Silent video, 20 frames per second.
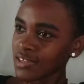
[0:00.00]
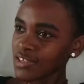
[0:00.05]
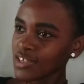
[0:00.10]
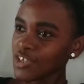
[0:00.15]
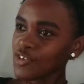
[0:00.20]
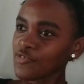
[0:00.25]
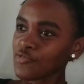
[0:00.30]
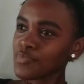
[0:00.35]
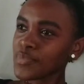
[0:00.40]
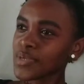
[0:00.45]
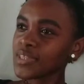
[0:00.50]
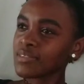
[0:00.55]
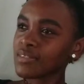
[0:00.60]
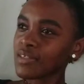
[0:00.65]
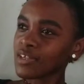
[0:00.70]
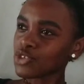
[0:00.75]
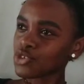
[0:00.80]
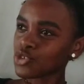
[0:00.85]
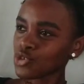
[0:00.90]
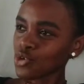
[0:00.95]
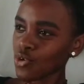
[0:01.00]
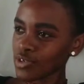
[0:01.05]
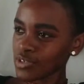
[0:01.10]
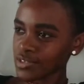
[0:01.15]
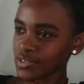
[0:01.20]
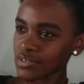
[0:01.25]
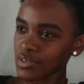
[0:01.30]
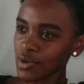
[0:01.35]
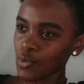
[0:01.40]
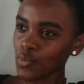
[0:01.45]
give me the
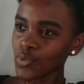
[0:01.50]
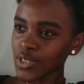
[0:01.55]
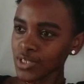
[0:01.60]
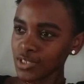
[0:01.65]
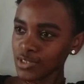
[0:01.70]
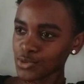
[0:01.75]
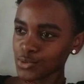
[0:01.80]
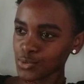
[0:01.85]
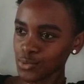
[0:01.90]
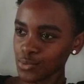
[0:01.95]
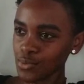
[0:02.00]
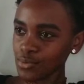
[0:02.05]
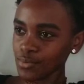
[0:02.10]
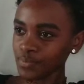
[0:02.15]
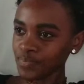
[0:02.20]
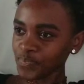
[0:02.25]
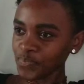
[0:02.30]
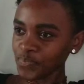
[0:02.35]
choice, the will to